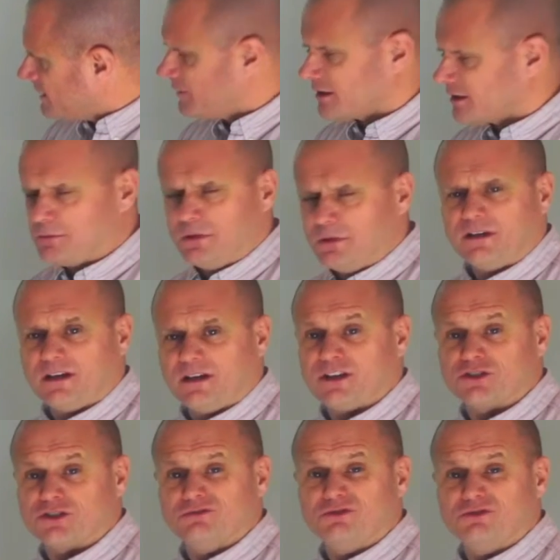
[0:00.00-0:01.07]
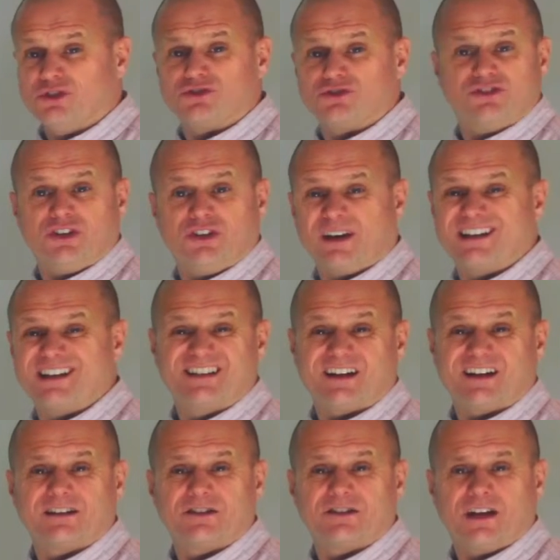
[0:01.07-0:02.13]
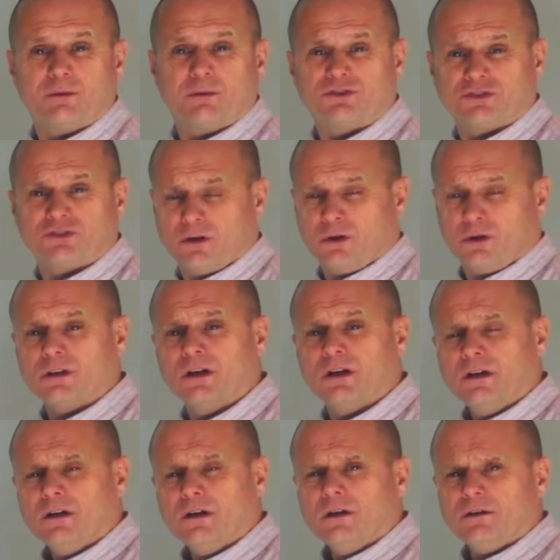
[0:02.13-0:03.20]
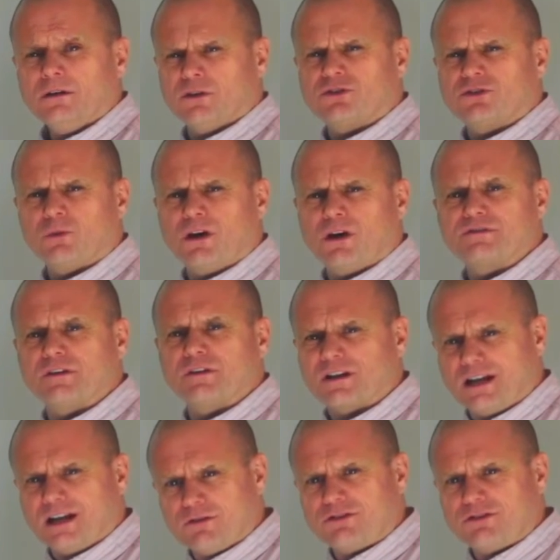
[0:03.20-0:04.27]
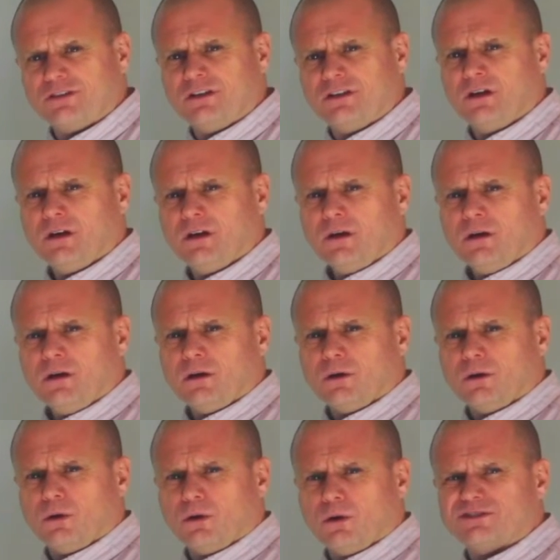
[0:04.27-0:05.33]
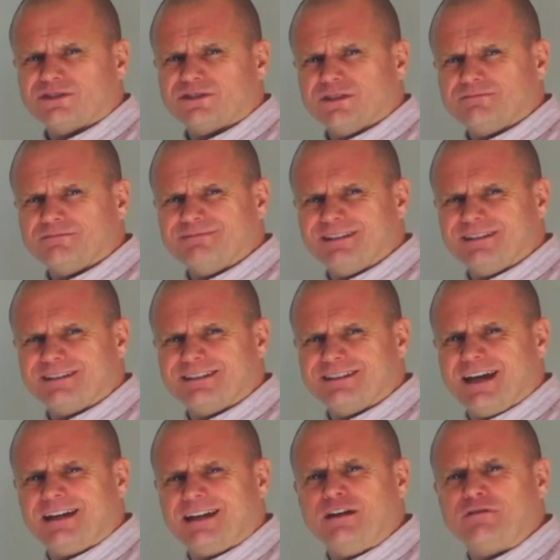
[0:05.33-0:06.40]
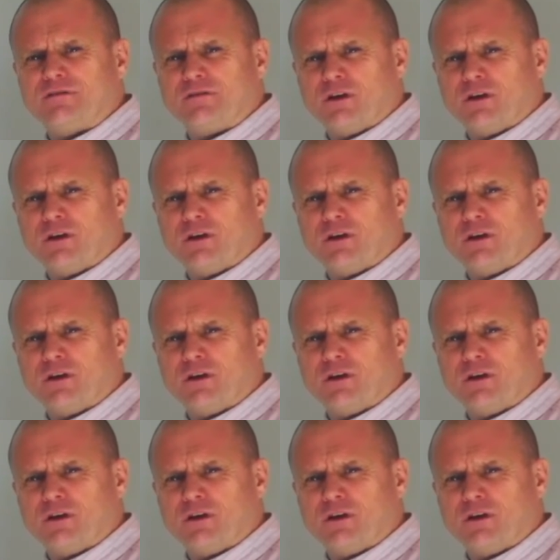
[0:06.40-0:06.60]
end of that communication just to do exactly as they were told, not to ask for clarity or to gain any